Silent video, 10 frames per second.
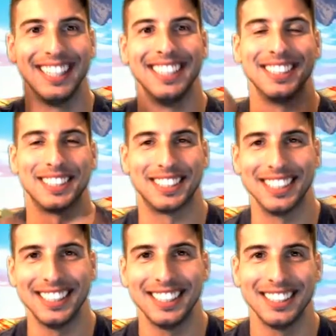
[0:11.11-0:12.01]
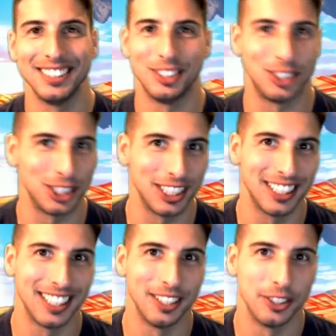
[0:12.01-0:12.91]
CG
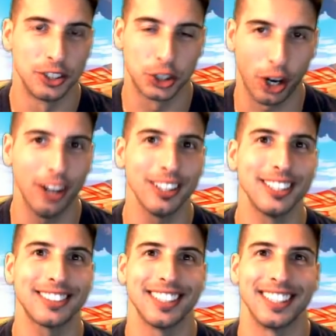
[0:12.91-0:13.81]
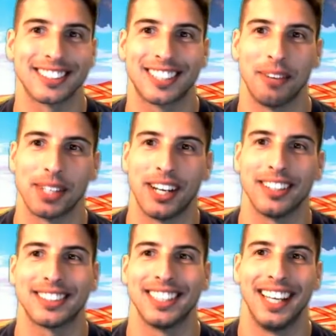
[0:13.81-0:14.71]
Charlotte is coming
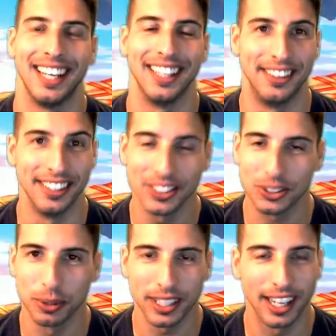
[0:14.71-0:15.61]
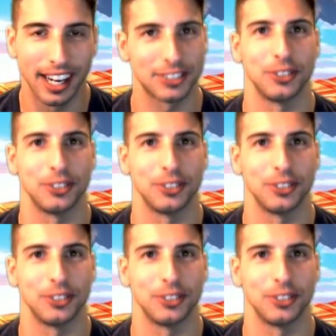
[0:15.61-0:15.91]
out this week guys.